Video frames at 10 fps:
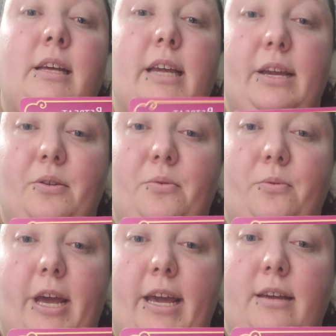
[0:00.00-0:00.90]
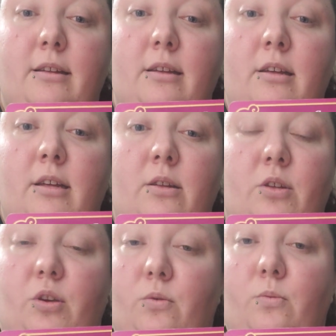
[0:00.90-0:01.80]
Either way,
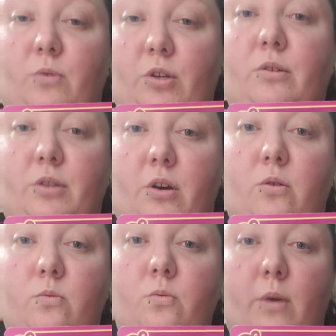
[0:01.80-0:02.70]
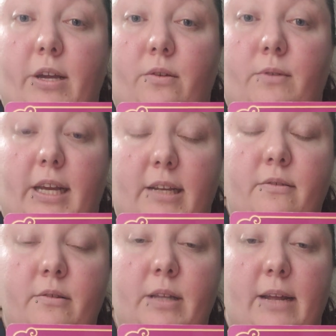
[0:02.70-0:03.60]
you'll know what you need
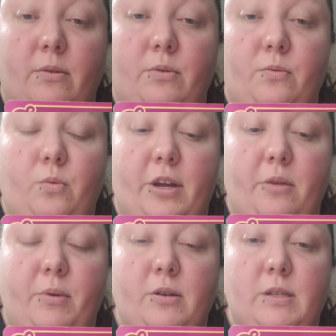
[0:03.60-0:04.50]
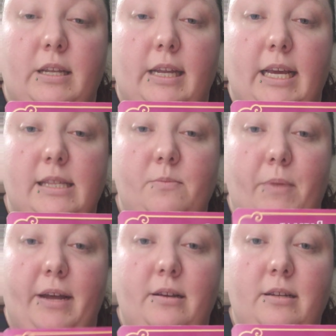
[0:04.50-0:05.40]
and what your person needs,
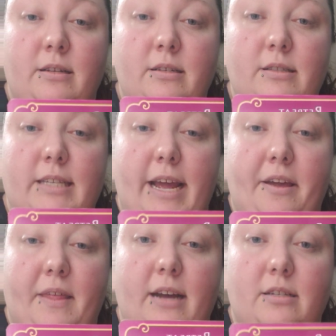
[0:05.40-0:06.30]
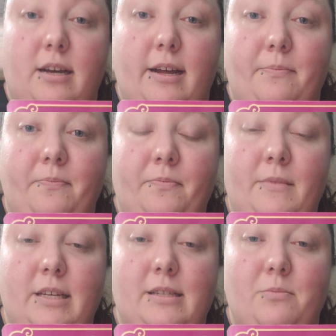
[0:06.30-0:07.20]
but take that time.
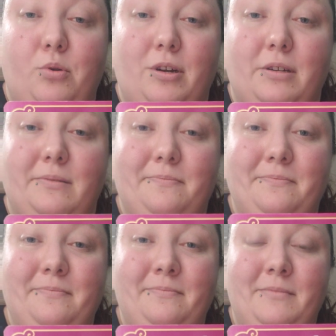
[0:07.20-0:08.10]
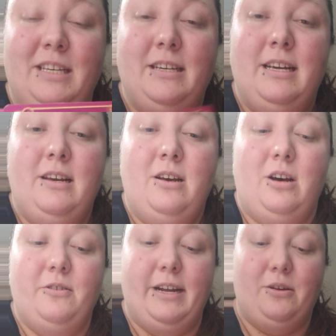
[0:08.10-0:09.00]
It's important.
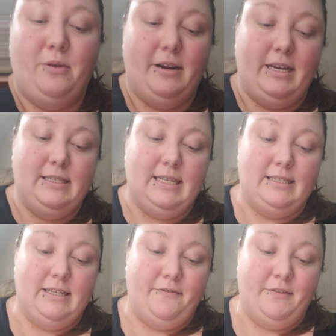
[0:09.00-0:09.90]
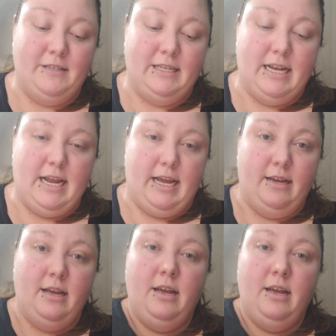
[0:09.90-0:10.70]
All right, Aquarius, that's it for today.